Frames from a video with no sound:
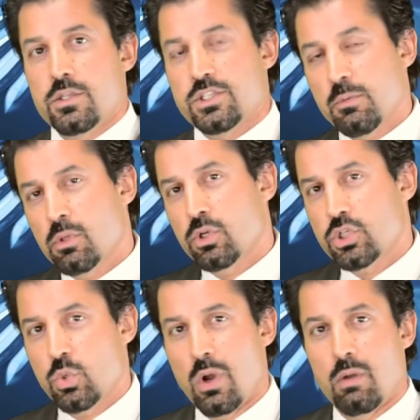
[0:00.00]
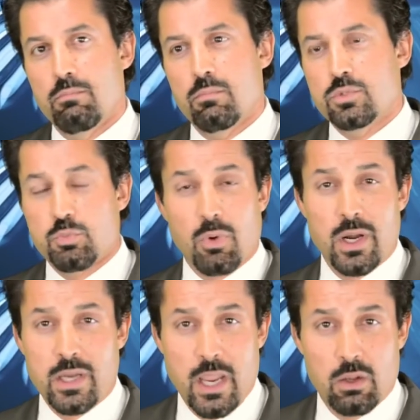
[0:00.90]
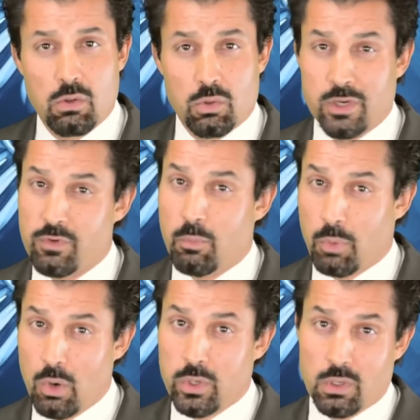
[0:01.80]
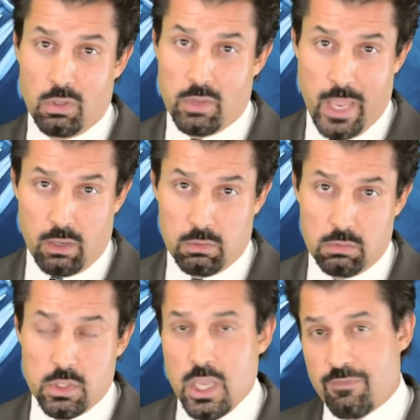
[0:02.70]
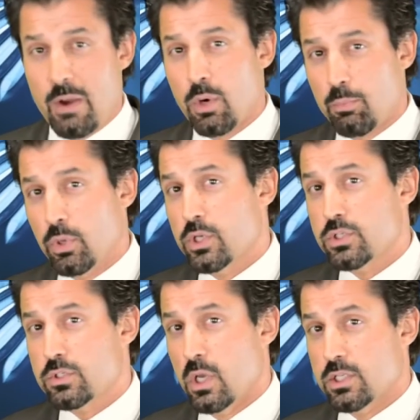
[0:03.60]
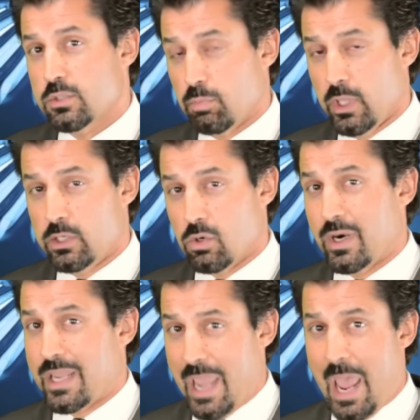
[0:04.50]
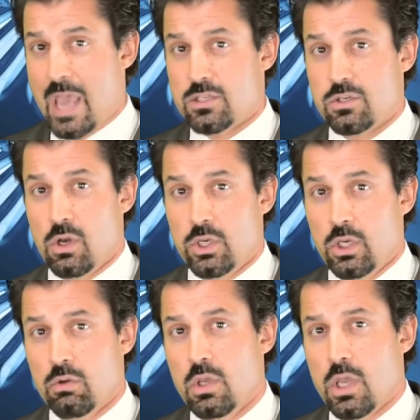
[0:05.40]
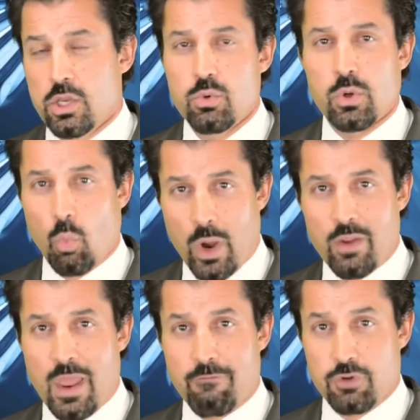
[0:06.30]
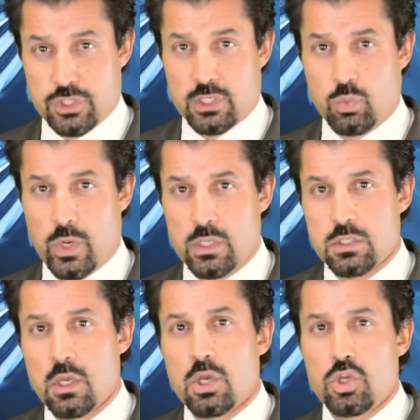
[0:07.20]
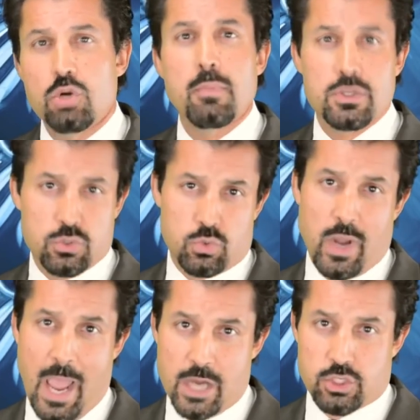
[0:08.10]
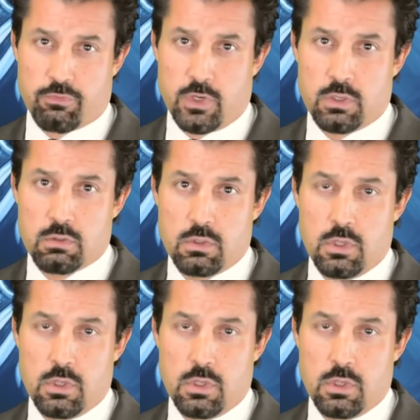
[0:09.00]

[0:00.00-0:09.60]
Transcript: Similar to a sprained ankle or even a broken ankle, if I were to put a, a splint or a cast on you and you were to wear that for six weeks, your muscles would atrophy.